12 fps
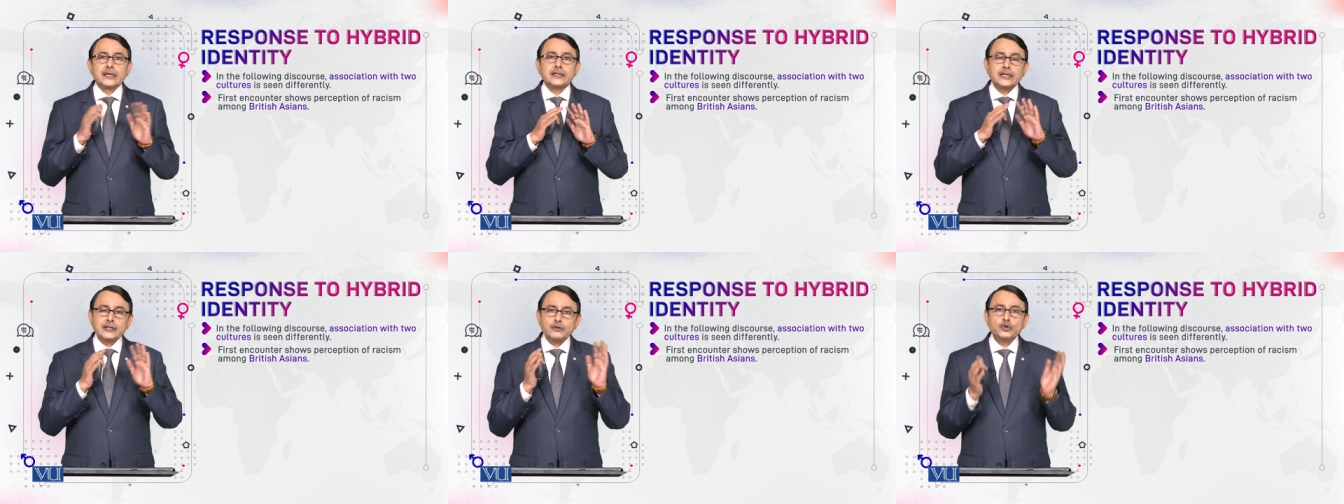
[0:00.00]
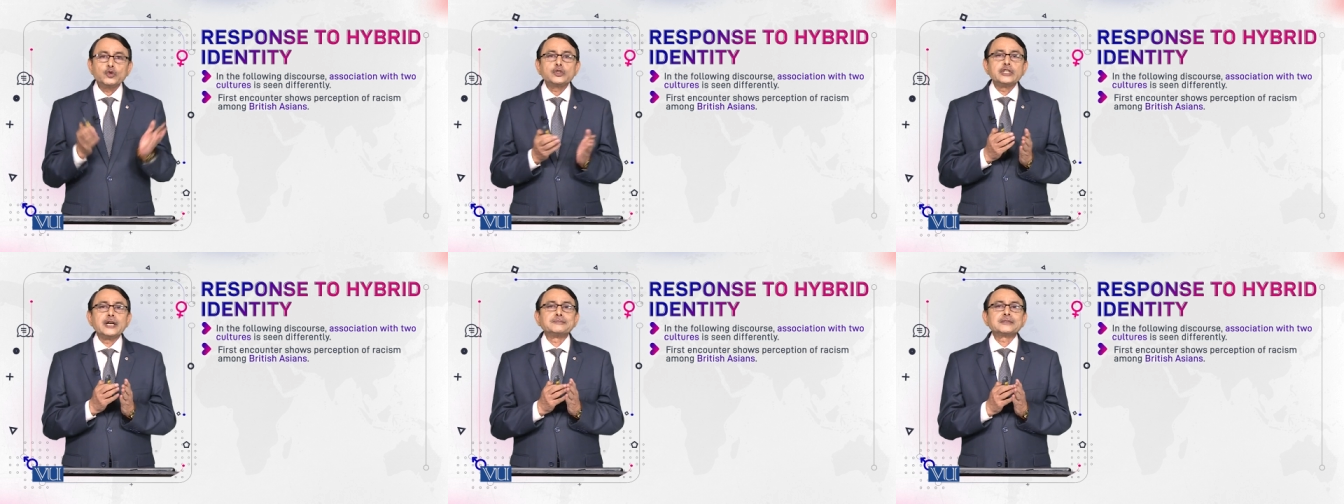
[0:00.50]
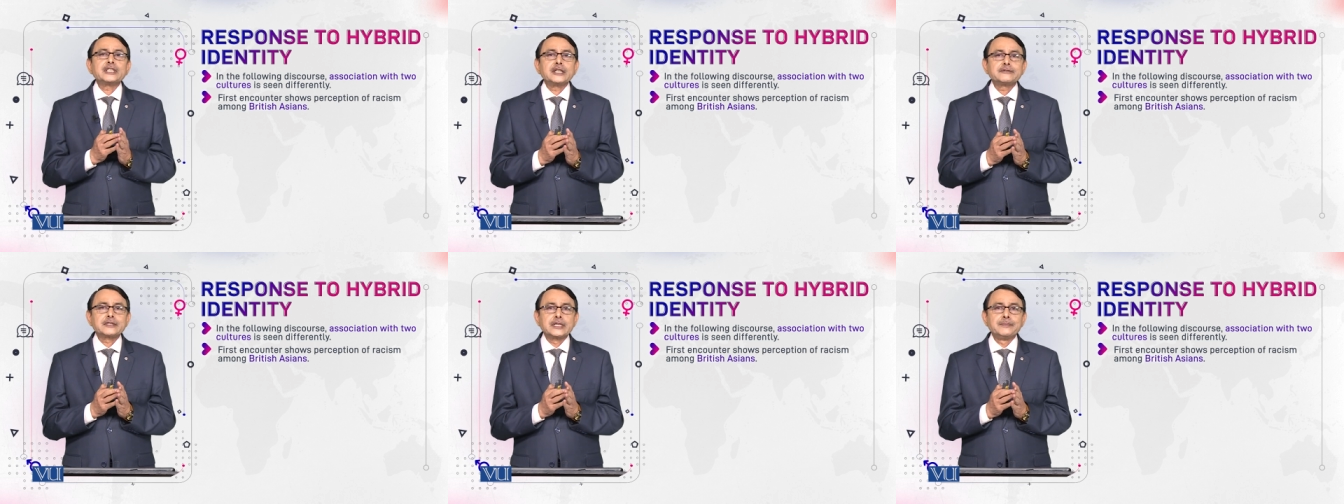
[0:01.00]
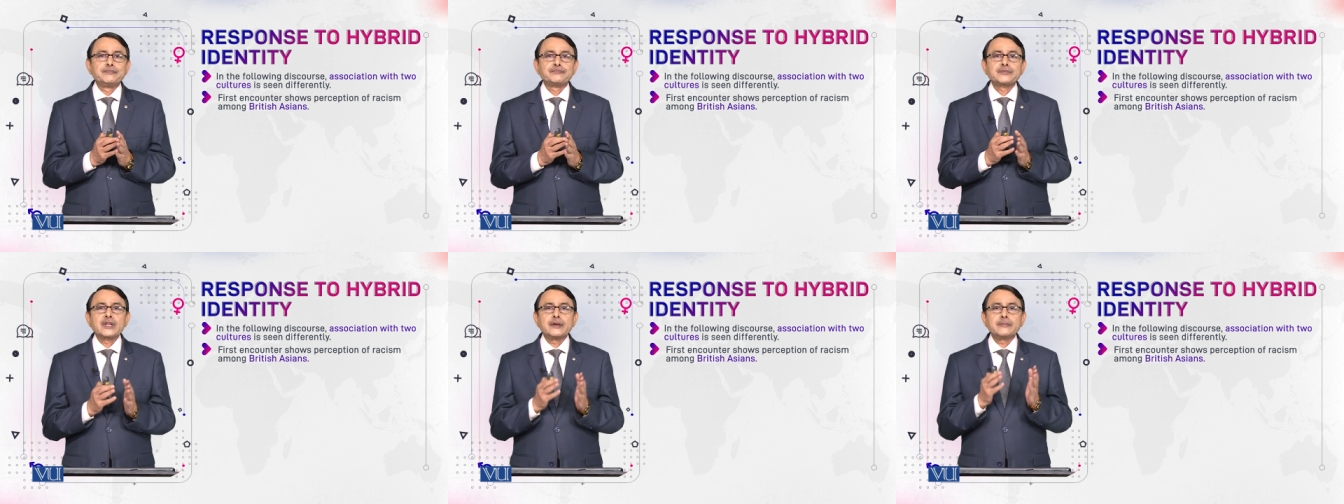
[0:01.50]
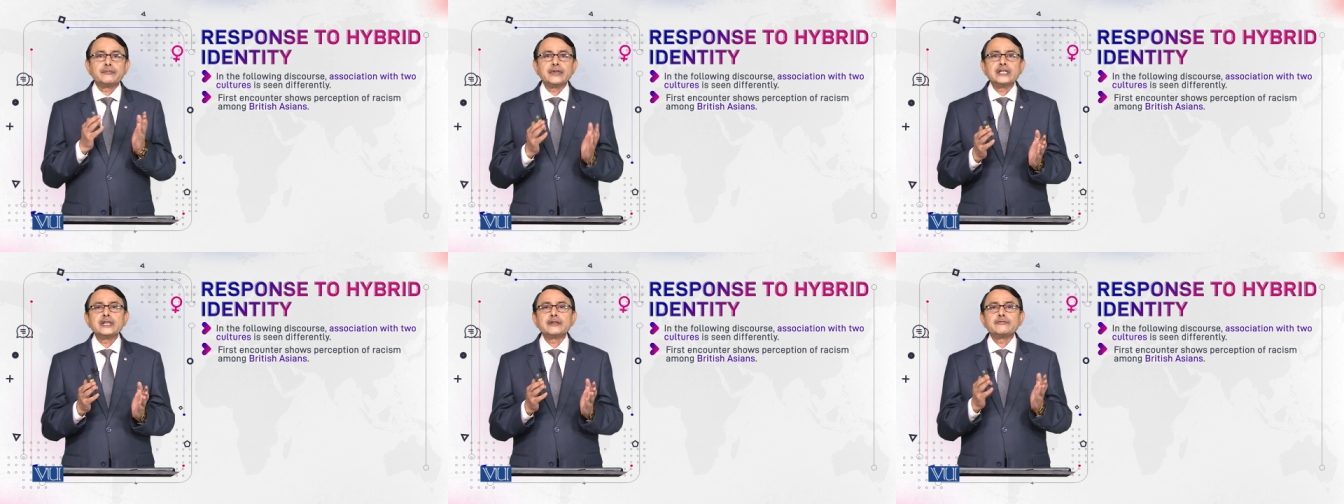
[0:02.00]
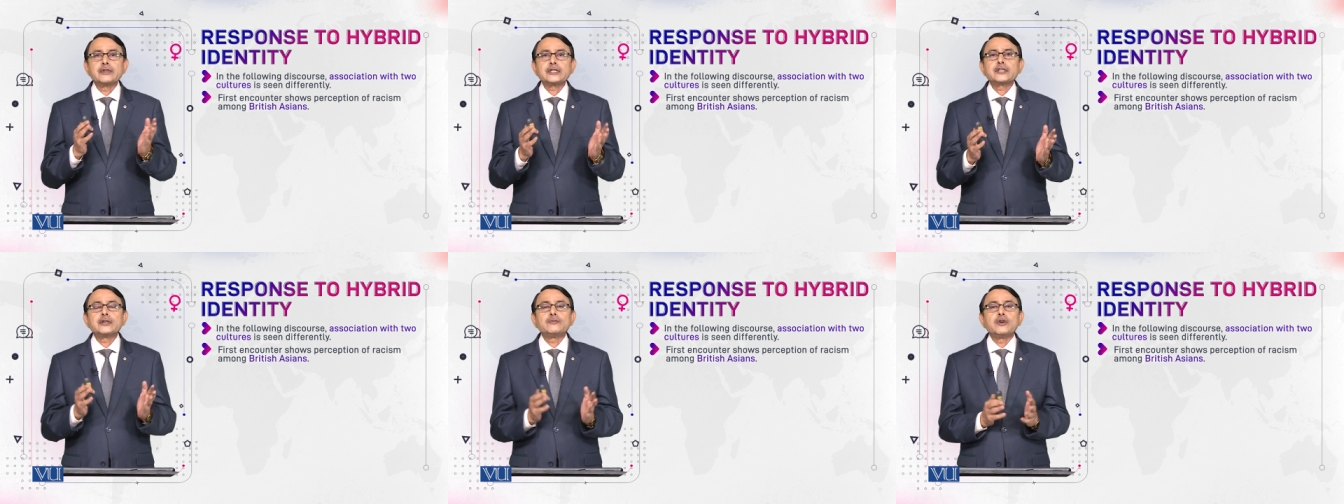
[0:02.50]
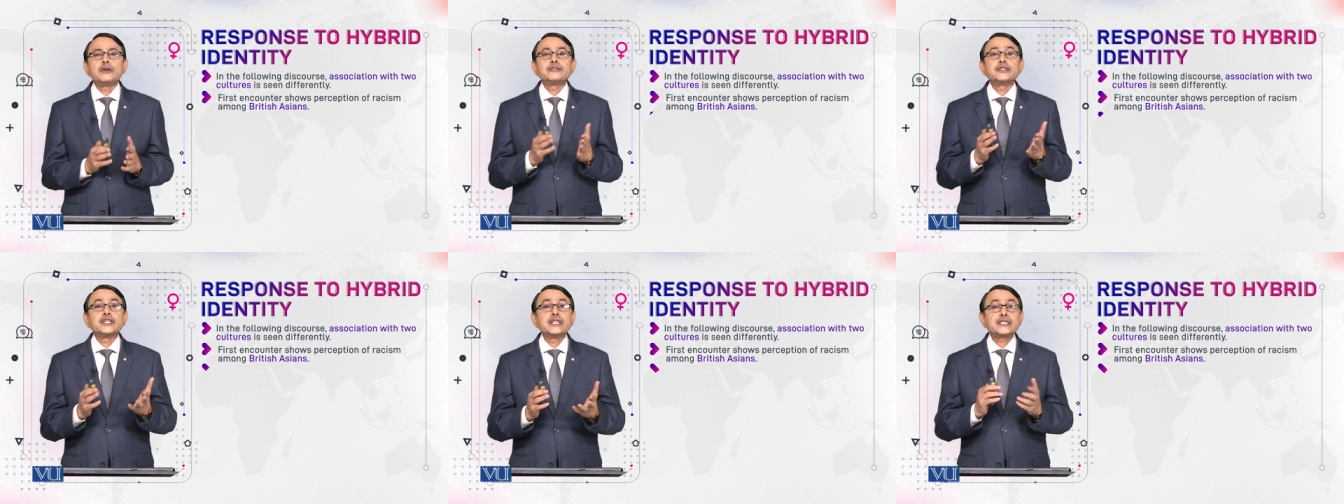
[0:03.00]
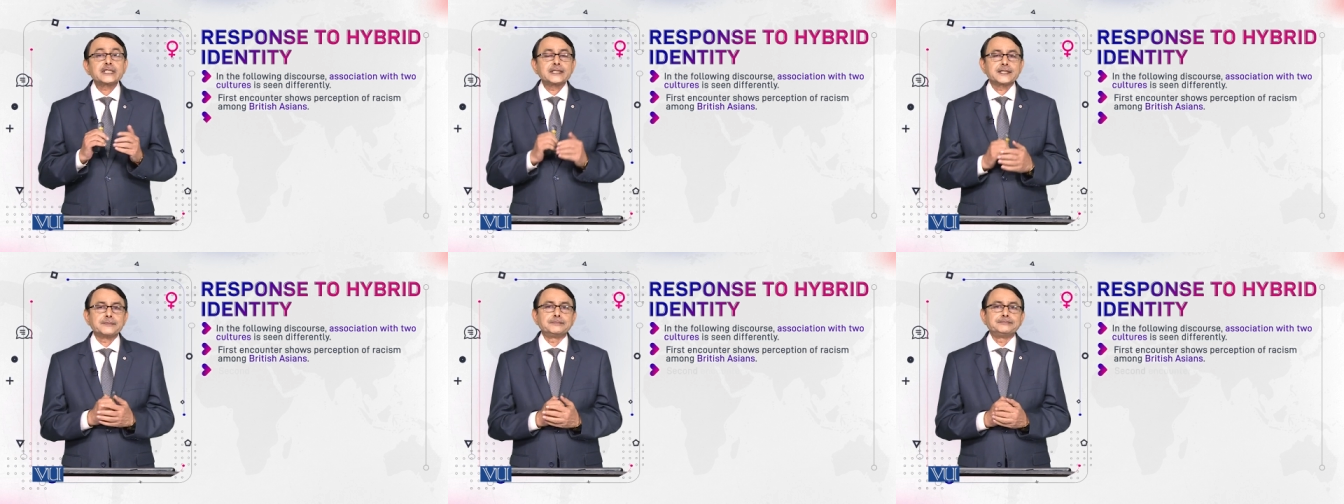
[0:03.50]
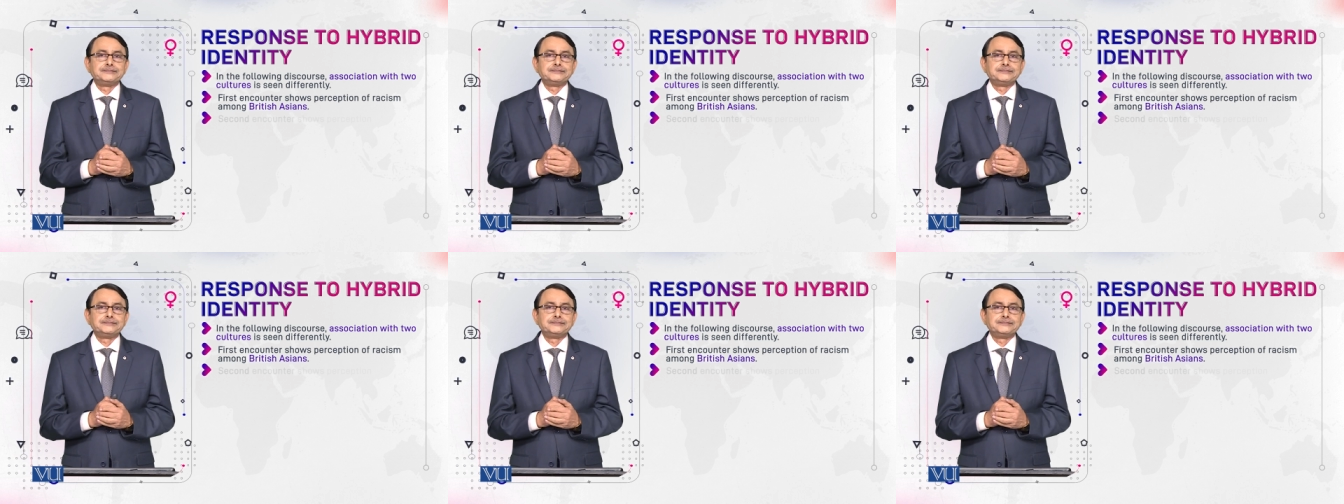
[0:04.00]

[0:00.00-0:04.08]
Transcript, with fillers: they look themselves being victim of racism.